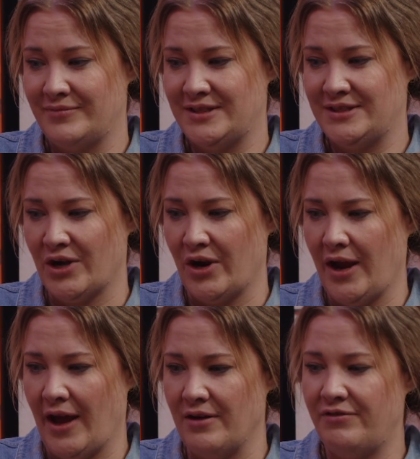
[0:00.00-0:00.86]
So
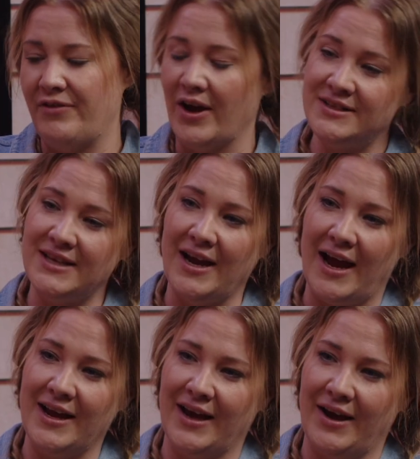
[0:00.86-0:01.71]
at first
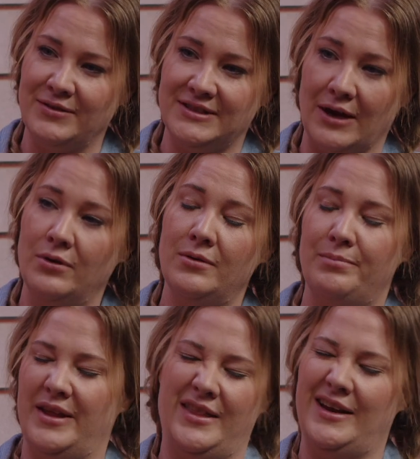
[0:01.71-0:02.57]
I was like, oh,
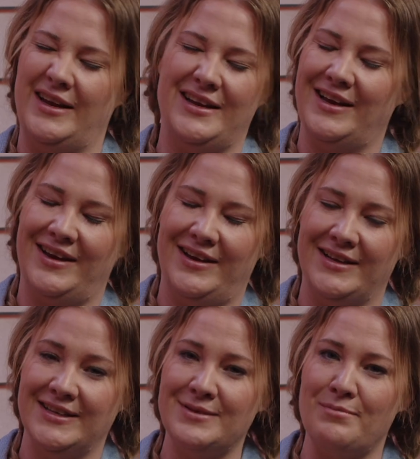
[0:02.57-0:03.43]
but then it
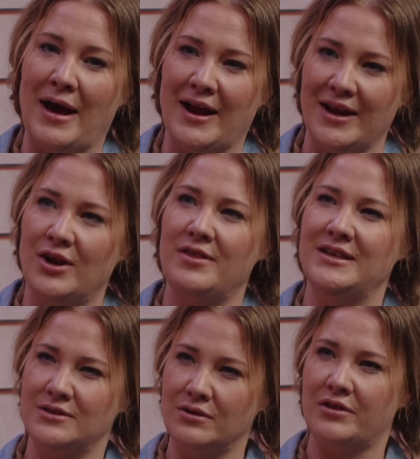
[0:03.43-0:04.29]
doesn't matter. You know,
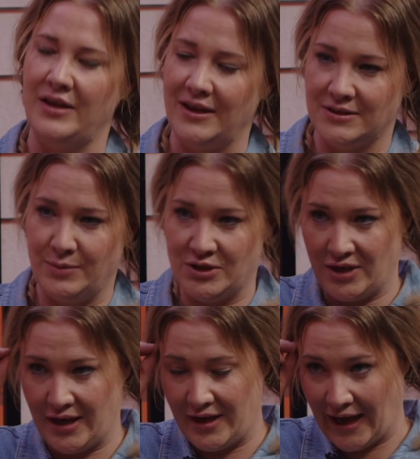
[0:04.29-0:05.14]
these little things which
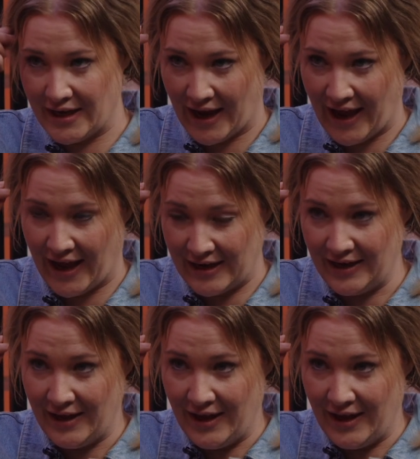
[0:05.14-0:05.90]
you get in your head